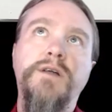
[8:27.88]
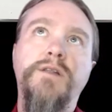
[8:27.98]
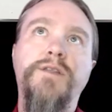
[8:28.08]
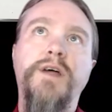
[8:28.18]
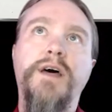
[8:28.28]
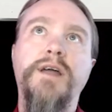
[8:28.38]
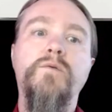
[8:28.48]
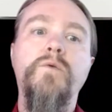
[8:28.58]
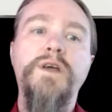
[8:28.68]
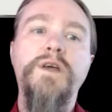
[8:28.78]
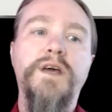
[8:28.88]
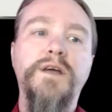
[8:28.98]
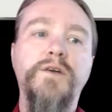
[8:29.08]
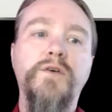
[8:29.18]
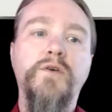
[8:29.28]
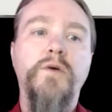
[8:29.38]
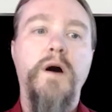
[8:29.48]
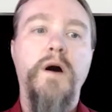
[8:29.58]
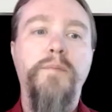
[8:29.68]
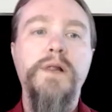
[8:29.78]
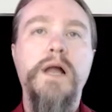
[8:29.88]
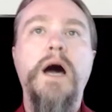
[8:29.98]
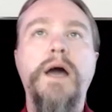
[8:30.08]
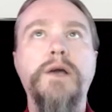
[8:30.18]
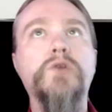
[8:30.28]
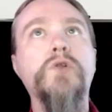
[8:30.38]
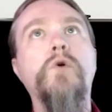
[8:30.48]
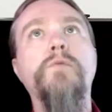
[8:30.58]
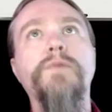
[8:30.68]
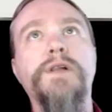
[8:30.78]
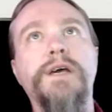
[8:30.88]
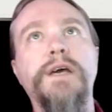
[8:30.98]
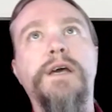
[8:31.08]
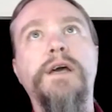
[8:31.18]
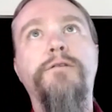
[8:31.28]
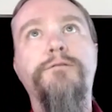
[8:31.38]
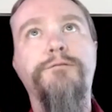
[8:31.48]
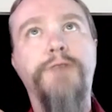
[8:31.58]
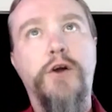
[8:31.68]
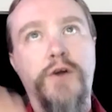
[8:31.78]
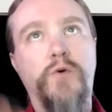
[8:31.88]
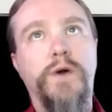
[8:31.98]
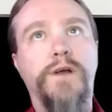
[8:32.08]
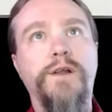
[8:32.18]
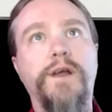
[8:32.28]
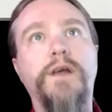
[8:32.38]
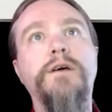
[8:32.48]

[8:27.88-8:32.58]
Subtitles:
that we can apply globally very quickly.